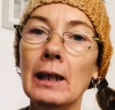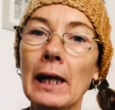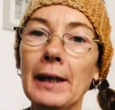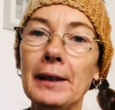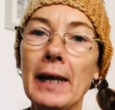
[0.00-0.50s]

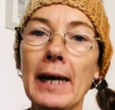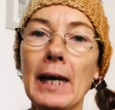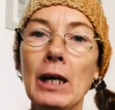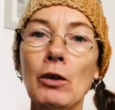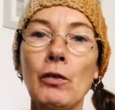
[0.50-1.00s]
And
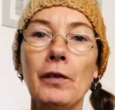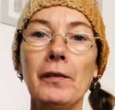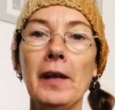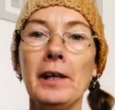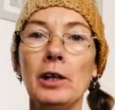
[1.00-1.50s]
now that
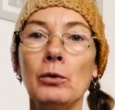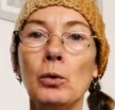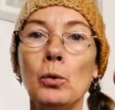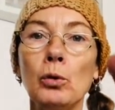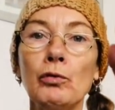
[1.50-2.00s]
they are
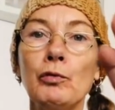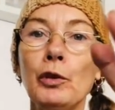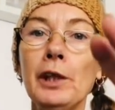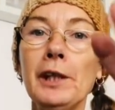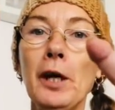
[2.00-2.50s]
all
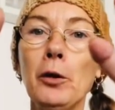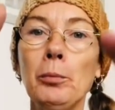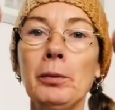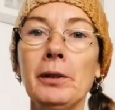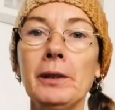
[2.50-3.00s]
fully
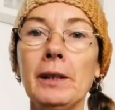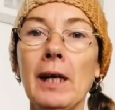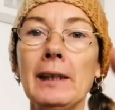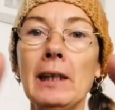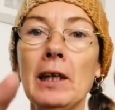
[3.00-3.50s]
open,
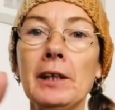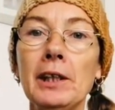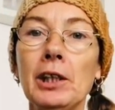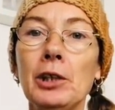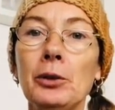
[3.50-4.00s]
I'd
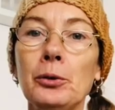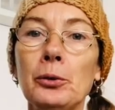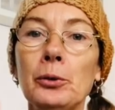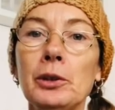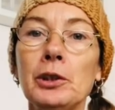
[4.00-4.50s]
like you
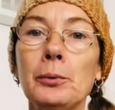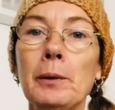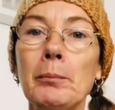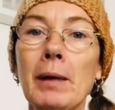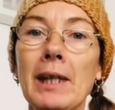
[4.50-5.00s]
to
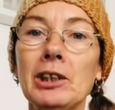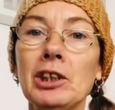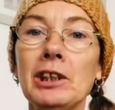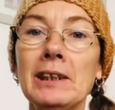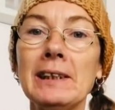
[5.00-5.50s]

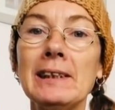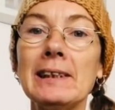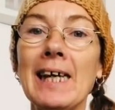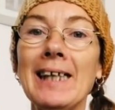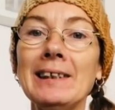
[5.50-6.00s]
imagine
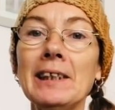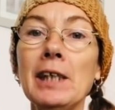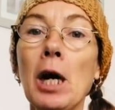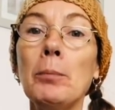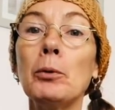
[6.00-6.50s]
standing
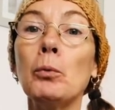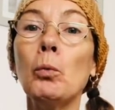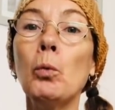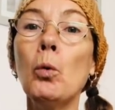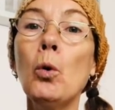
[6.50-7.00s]
up
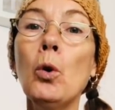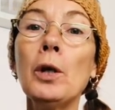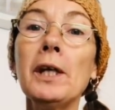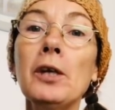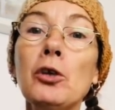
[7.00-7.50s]
and
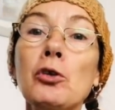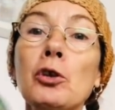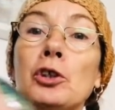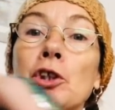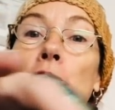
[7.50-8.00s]
walking
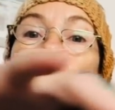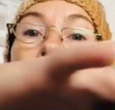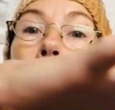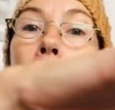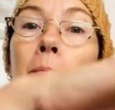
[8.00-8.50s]
across your
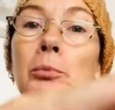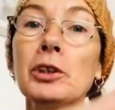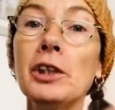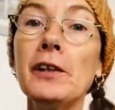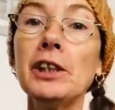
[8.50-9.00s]
room
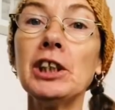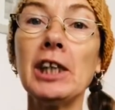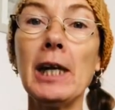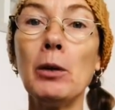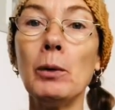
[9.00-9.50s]
to the
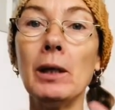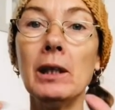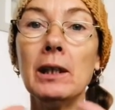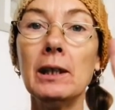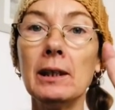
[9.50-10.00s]
shower,
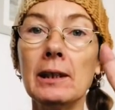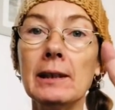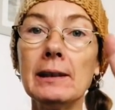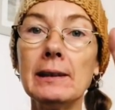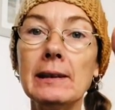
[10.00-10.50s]

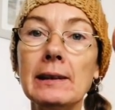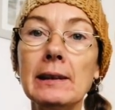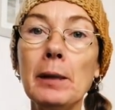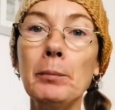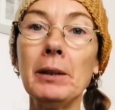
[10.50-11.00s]

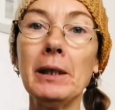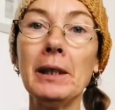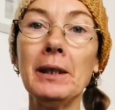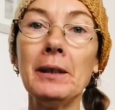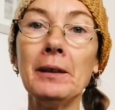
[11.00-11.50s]
stepping
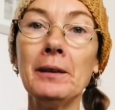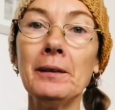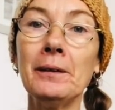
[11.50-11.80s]
in,